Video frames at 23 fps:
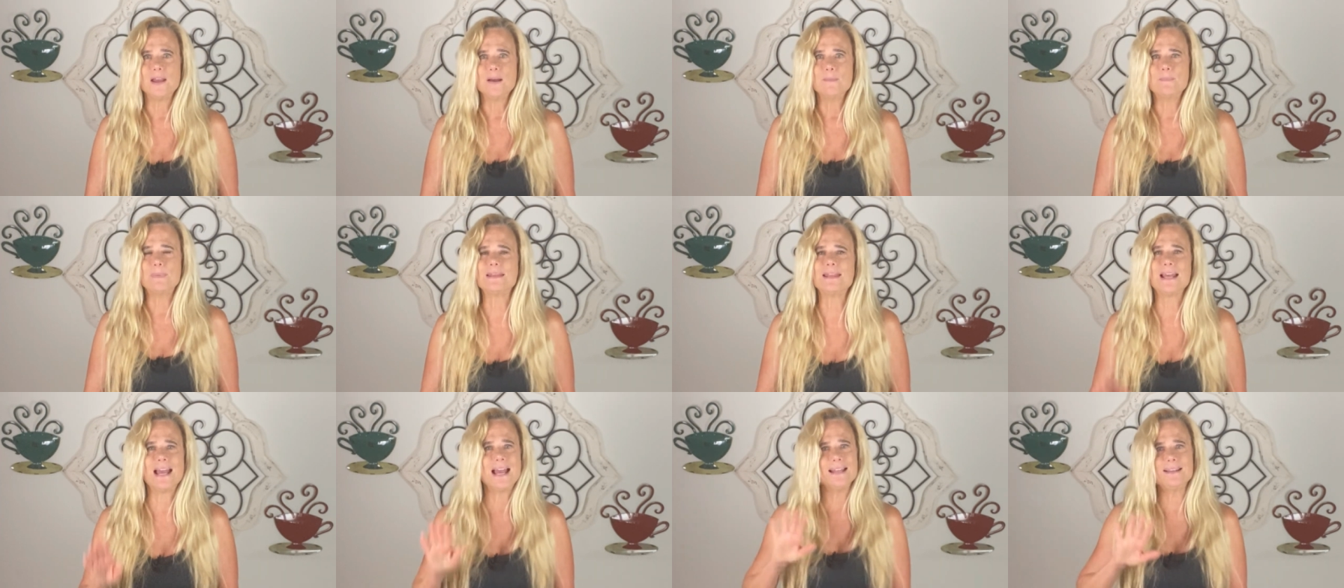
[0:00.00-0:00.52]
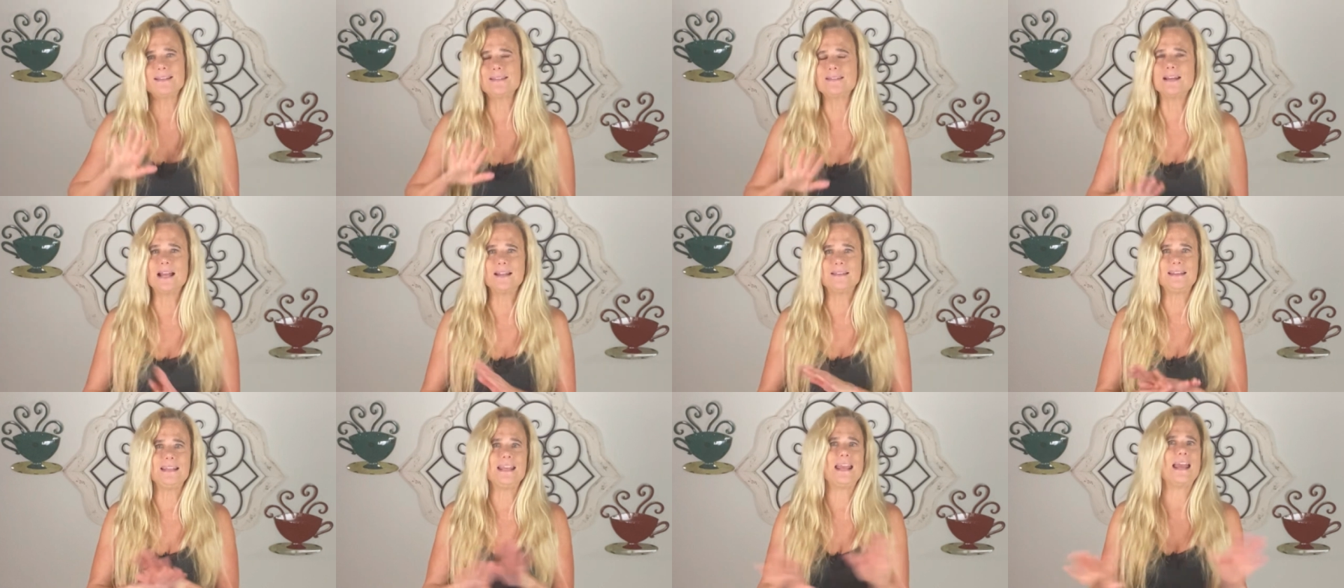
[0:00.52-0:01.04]
but that's
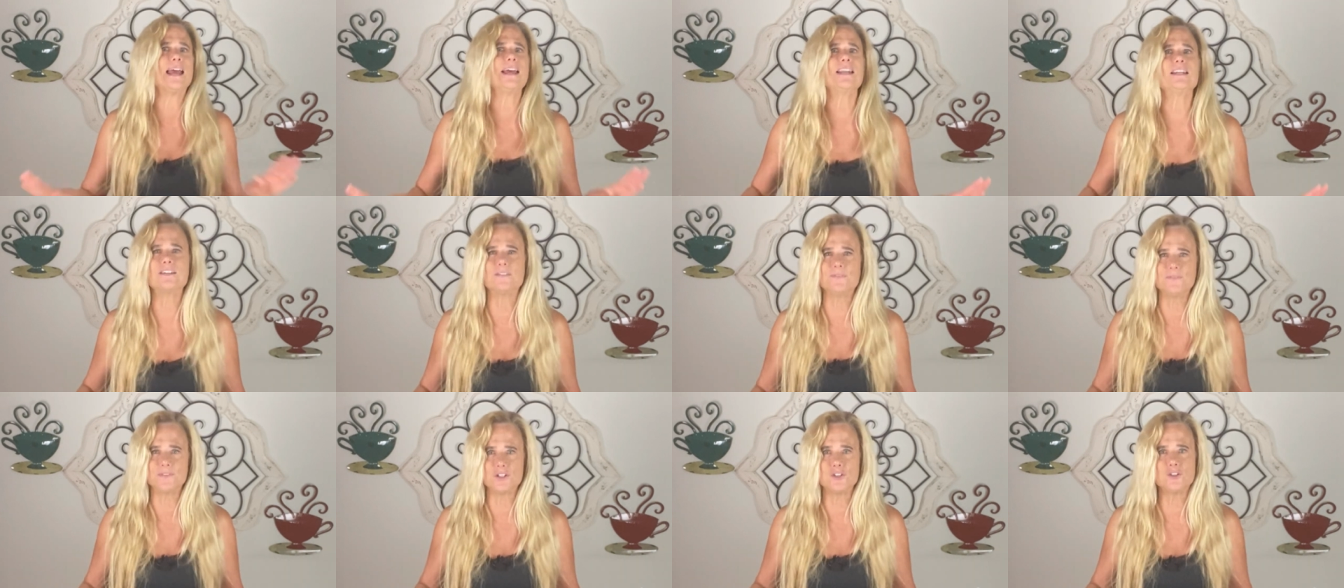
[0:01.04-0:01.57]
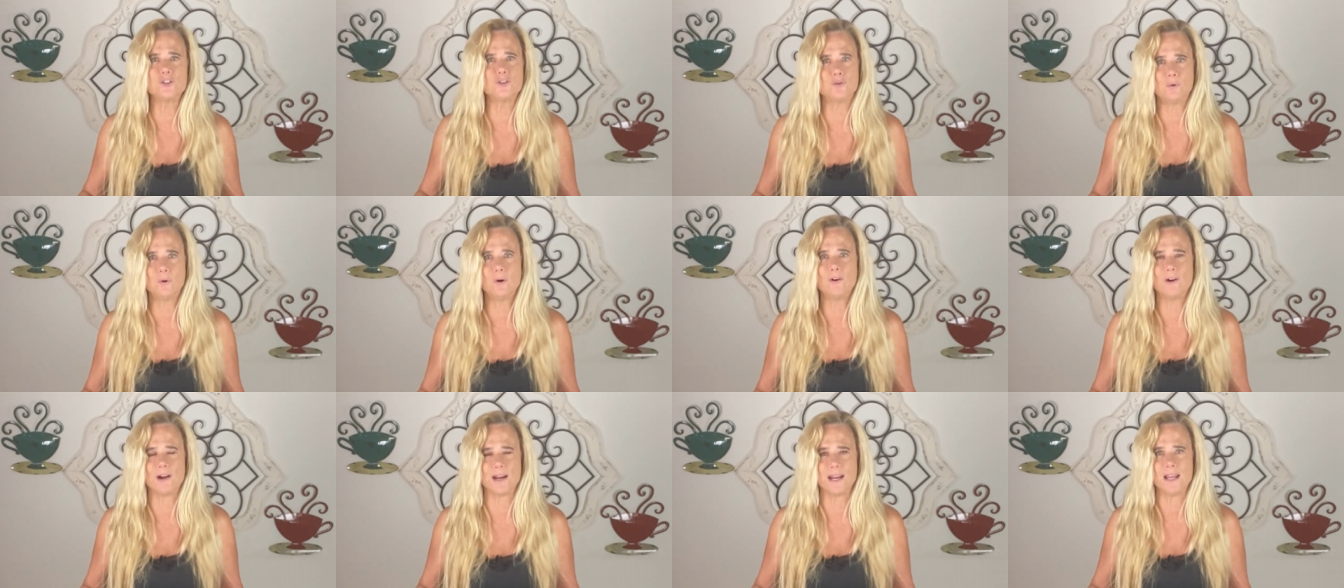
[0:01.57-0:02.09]
not the end of the
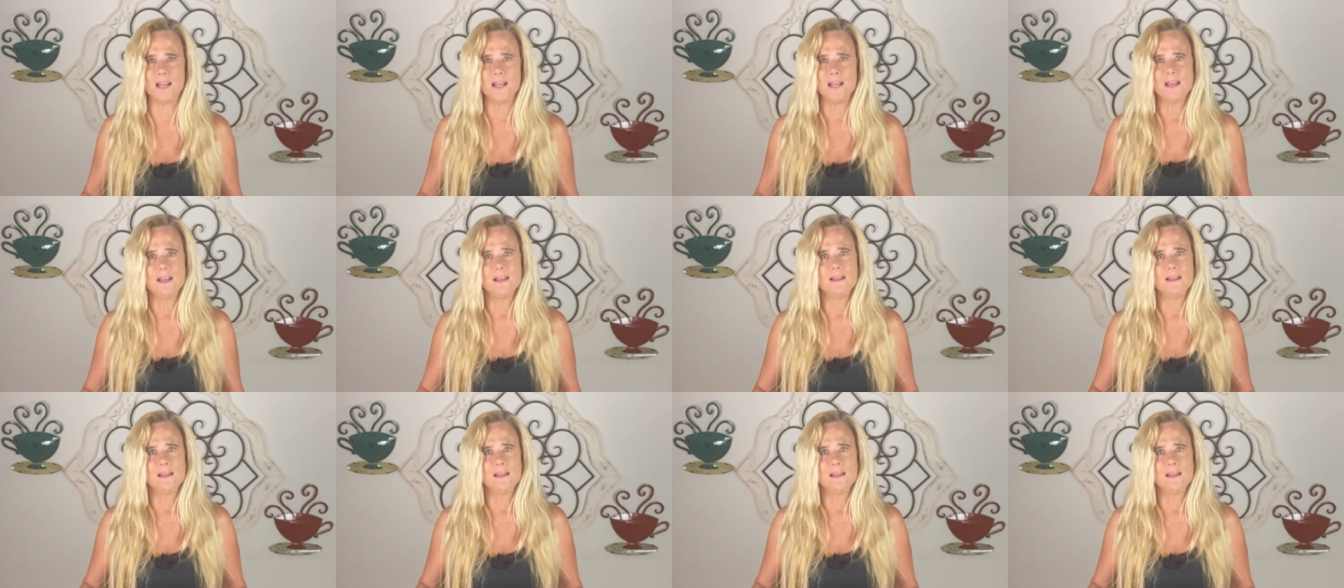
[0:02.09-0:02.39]
story.